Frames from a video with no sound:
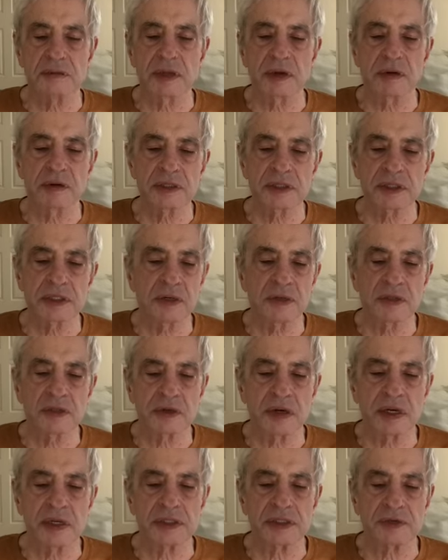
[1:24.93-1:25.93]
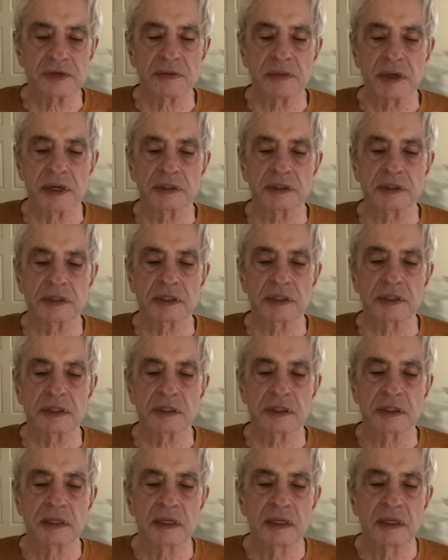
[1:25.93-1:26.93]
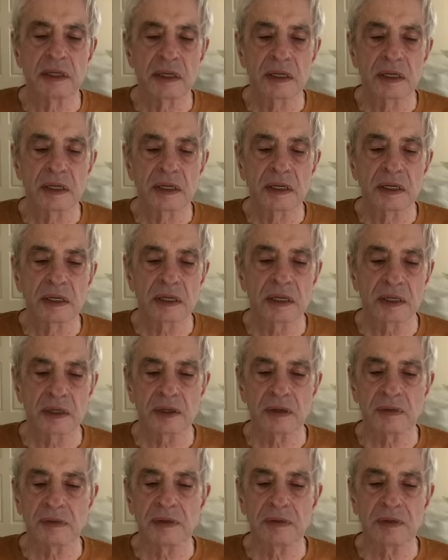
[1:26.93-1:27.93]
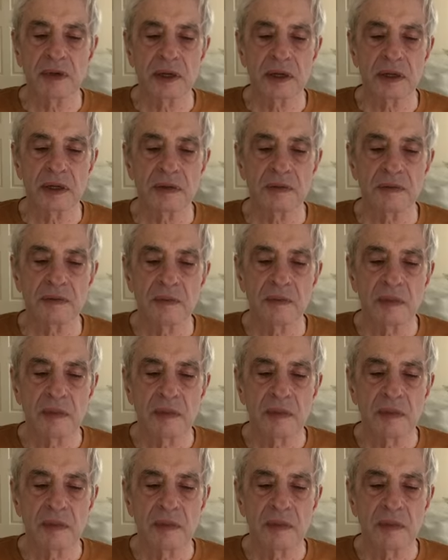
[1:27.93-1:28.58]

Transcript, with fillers: there is no transformation in a human being.